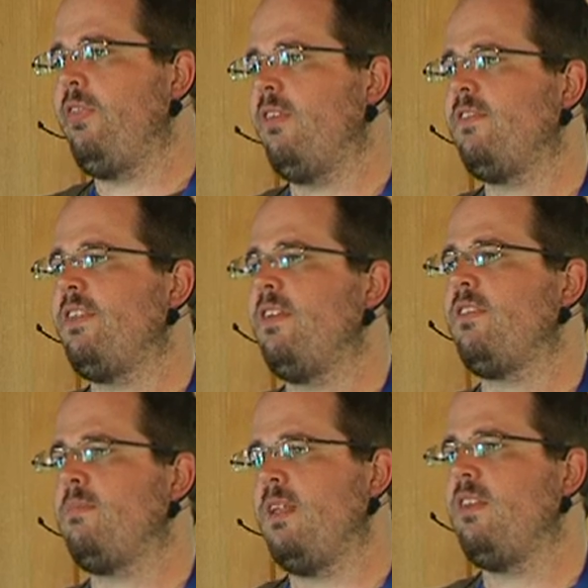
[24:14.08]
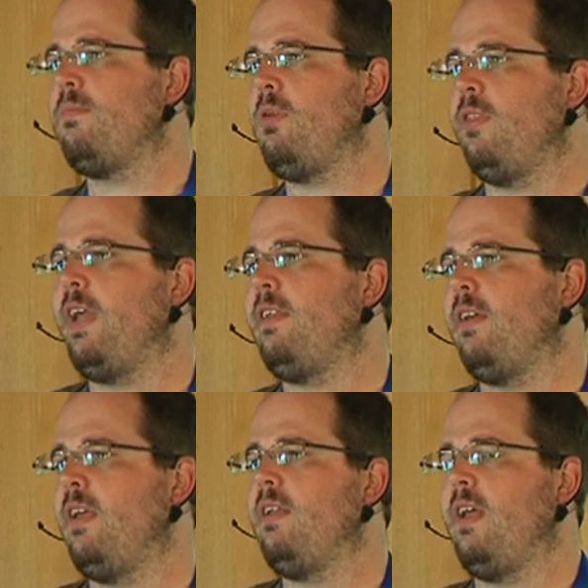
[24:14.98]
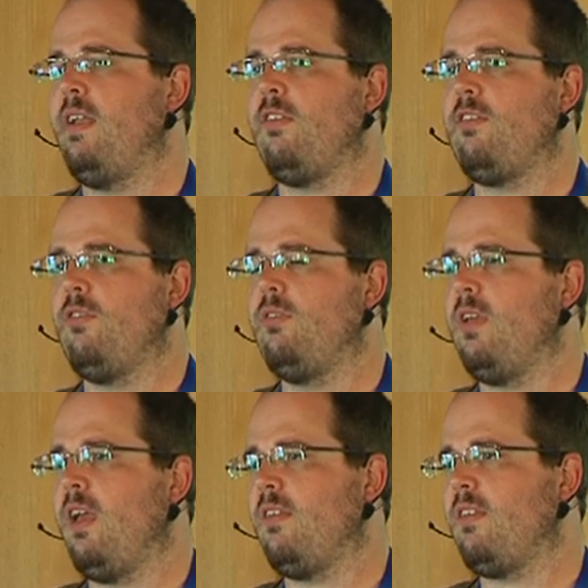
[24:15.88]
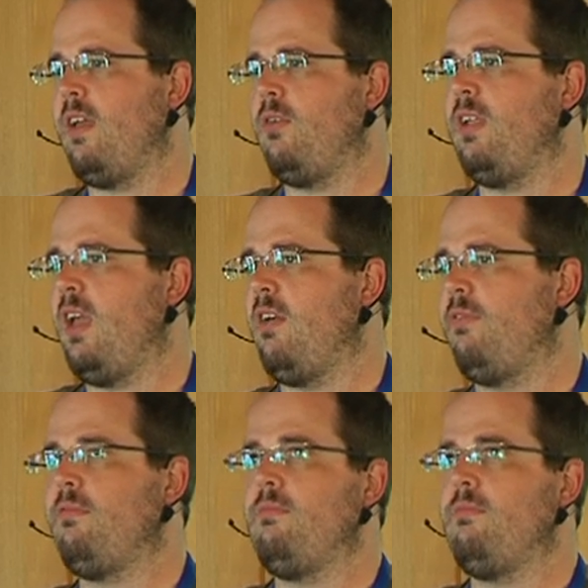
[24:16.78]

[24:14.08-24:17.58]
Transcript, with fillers: this disk, please pull data in, and as soon as I only have